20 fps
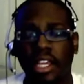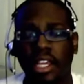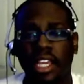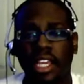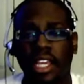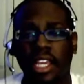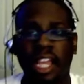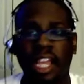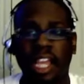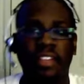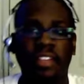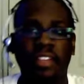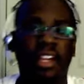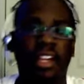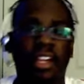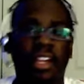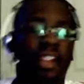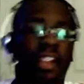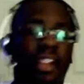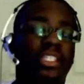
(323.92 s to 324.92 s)
Even
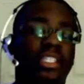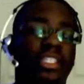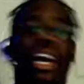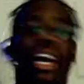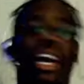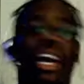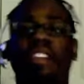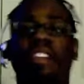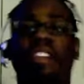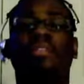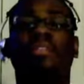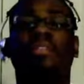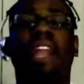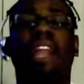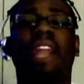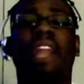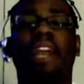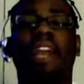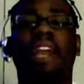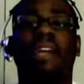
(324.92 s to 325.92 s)
an otaku
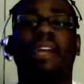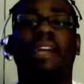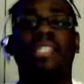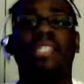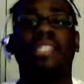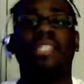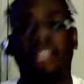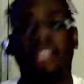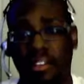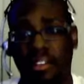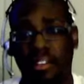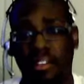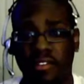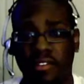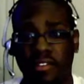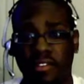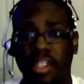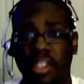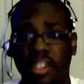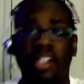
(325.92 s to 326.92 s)
like myself
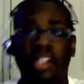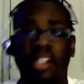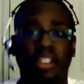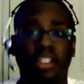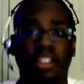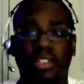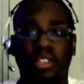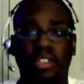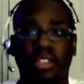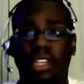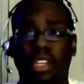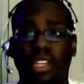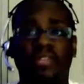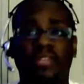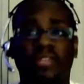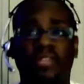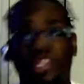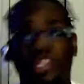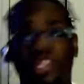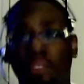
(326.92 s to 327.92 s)
don't give
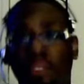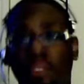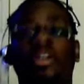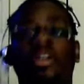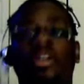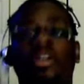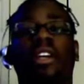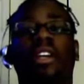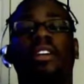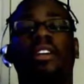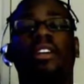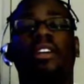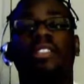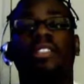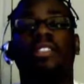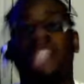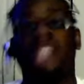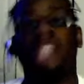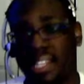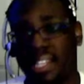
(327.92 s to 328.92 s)
two
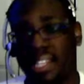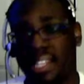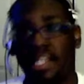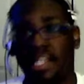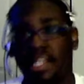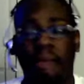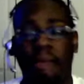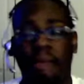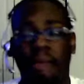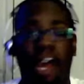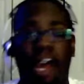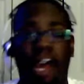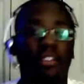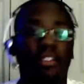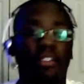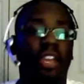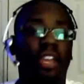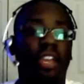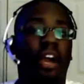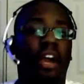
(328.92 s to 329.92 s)
cents about
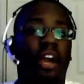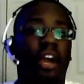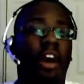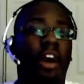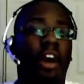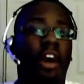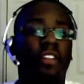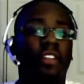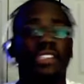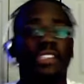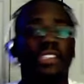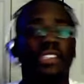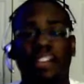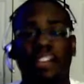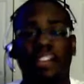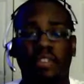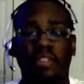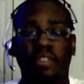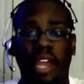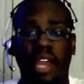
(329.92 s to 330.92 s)
all the
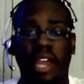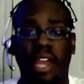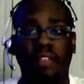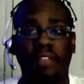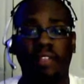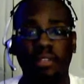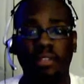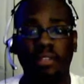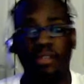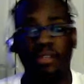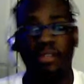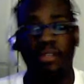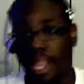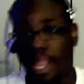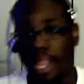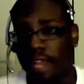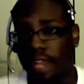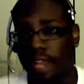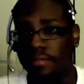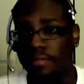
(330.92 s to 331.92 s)
stuff you have from
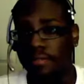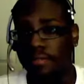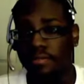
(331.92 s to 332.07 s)
Japan